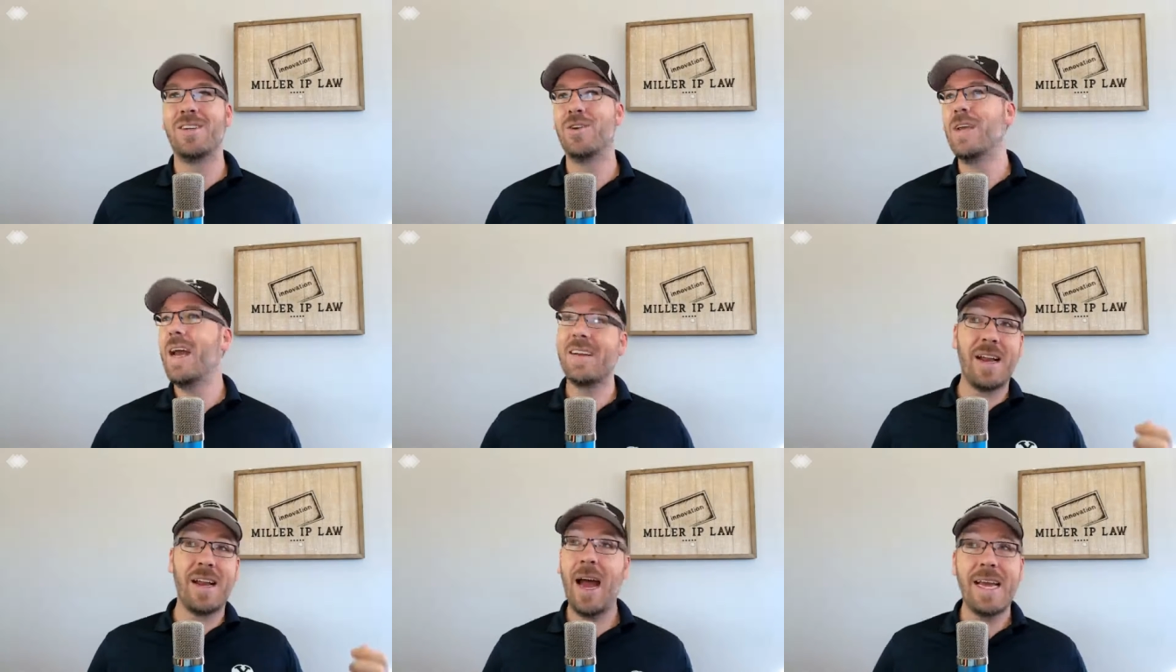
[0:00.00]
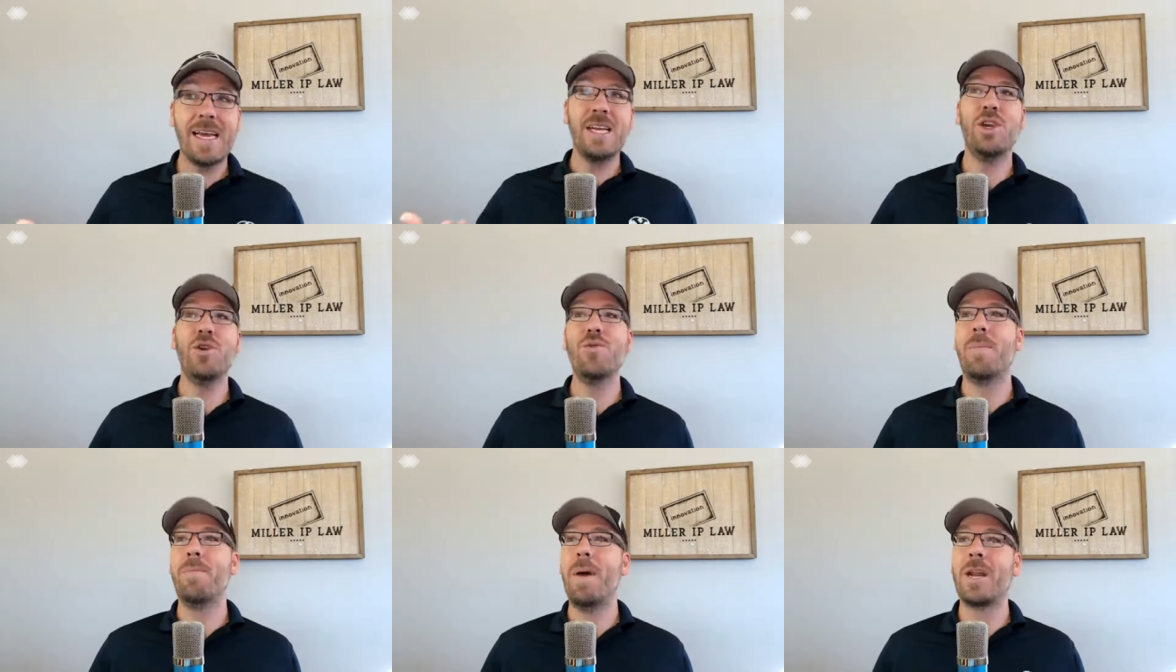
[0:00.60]
So yes, I can
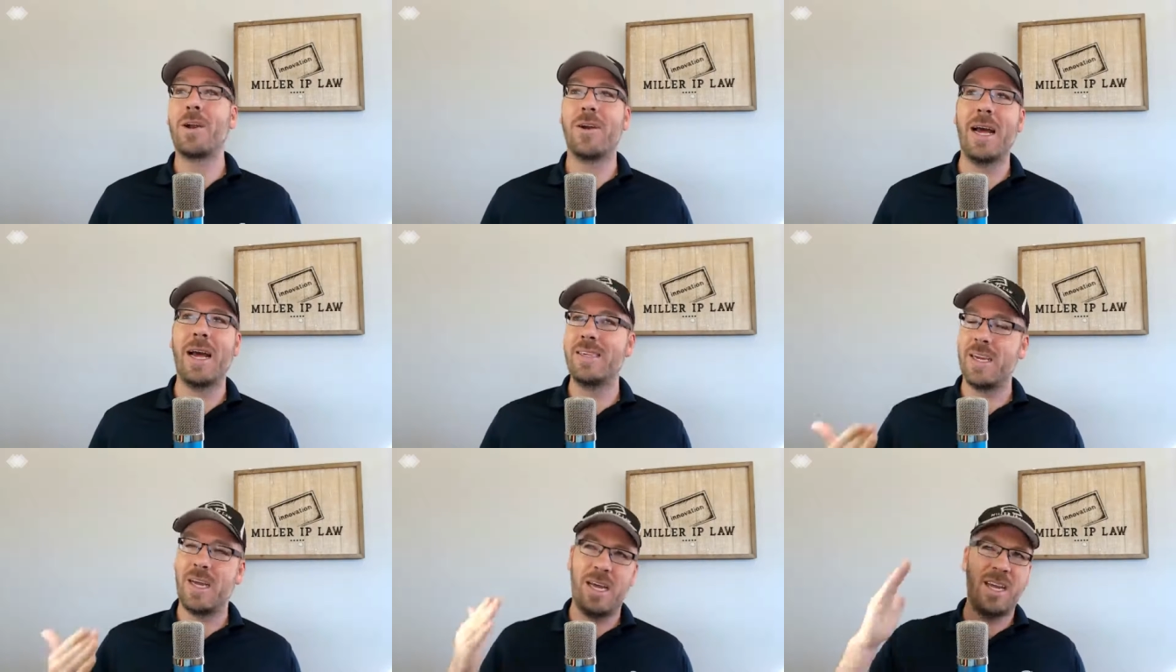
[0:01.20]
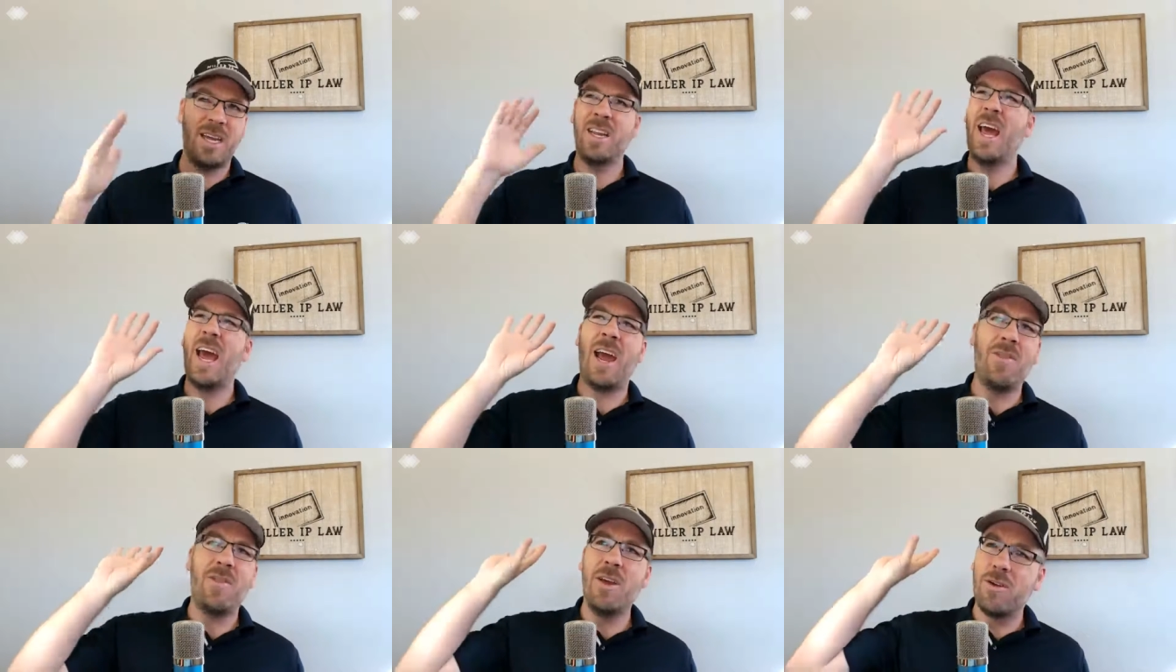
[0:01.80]
do it better. And I say,
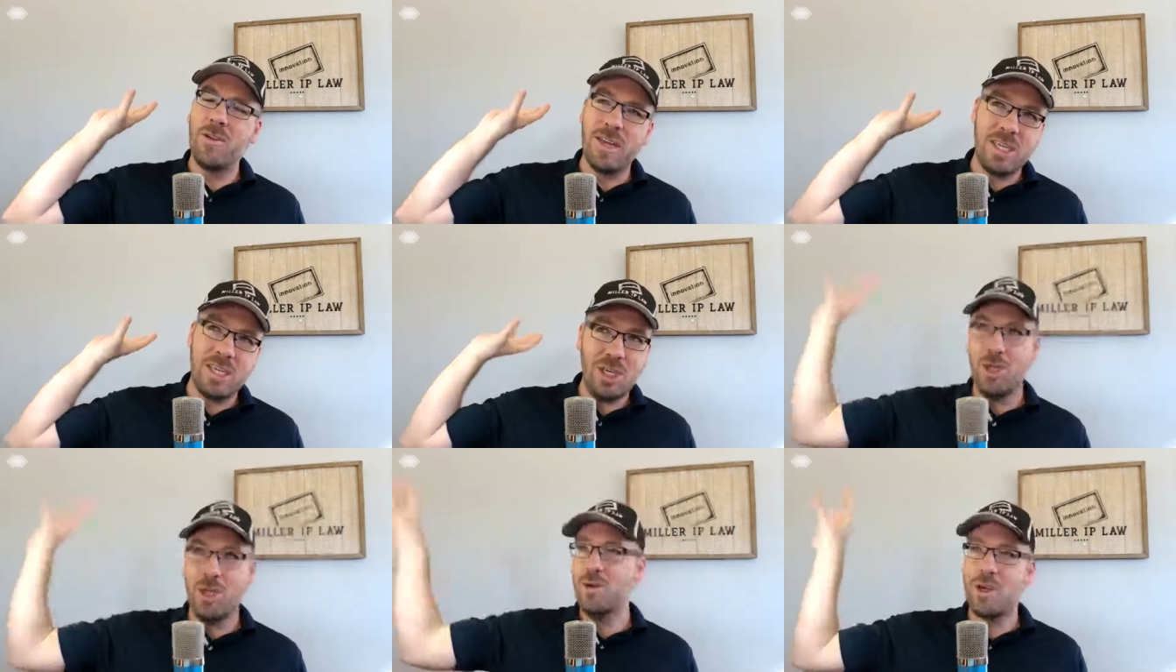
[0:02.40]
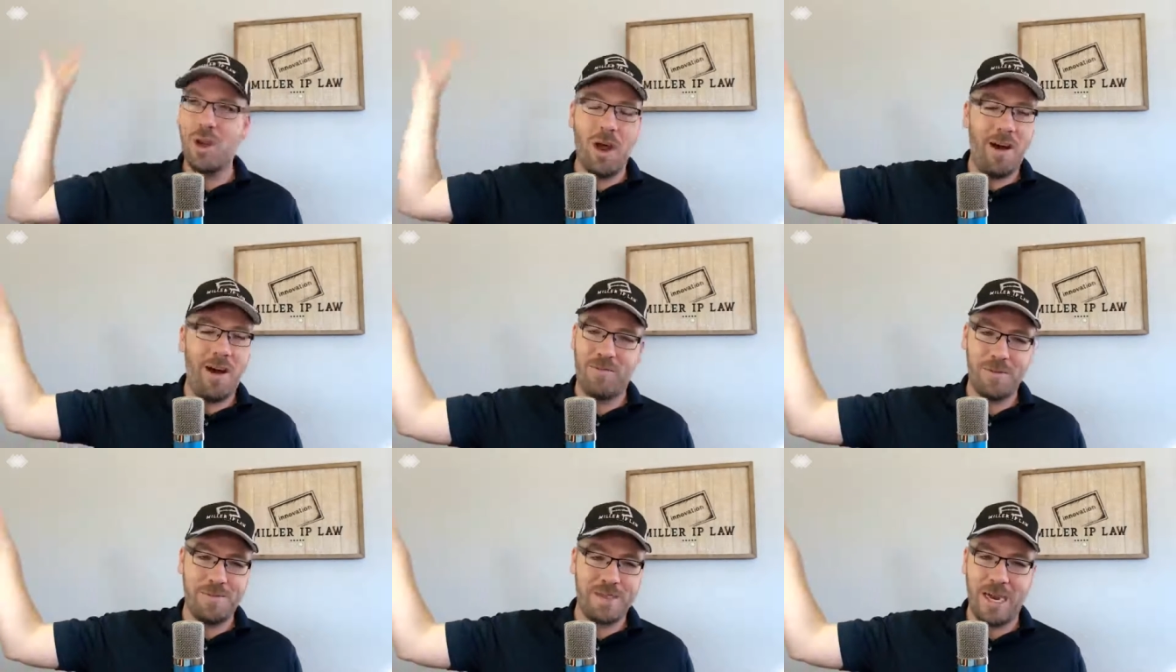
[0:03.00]
hey, there are these huge law
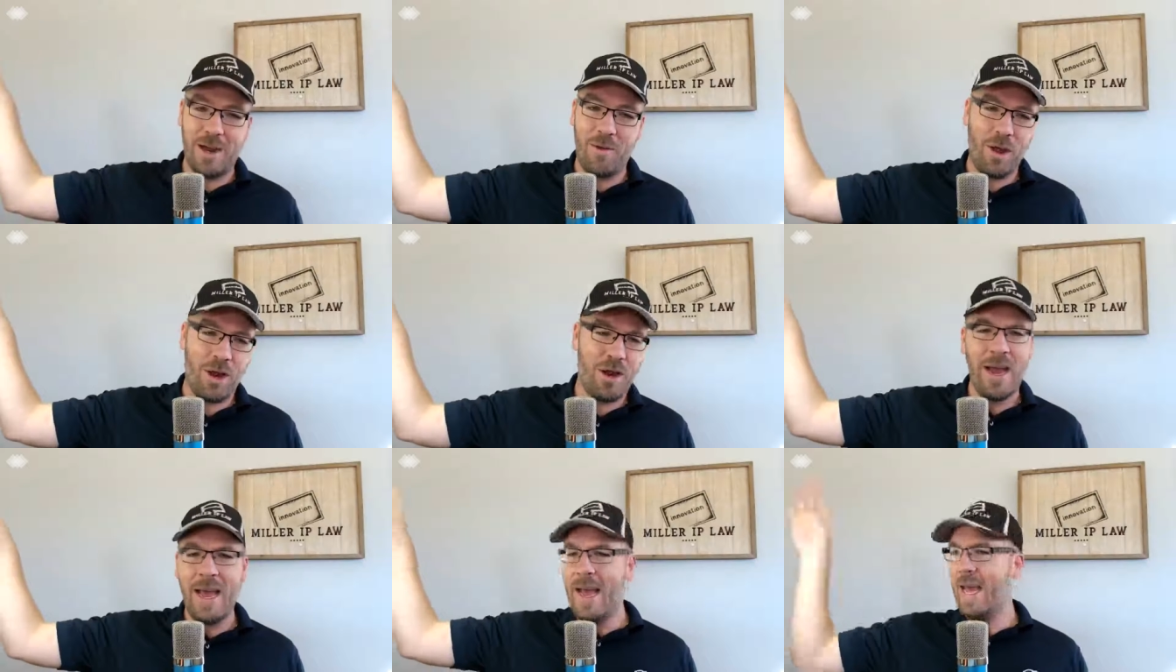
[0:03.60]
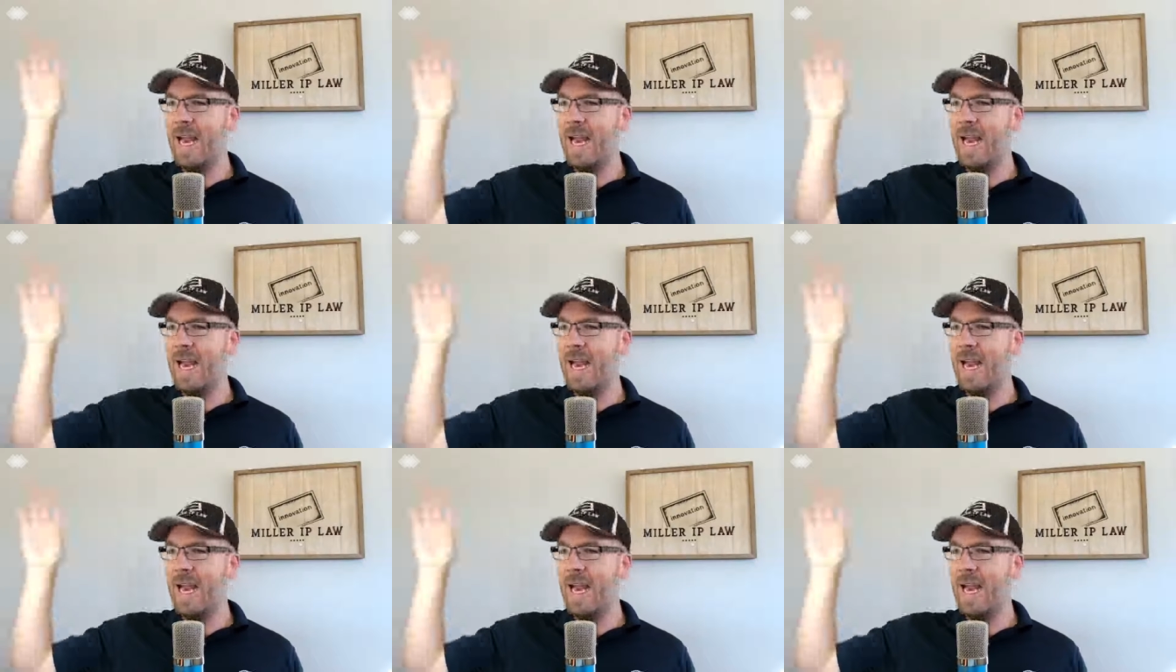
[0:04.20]
firms out there,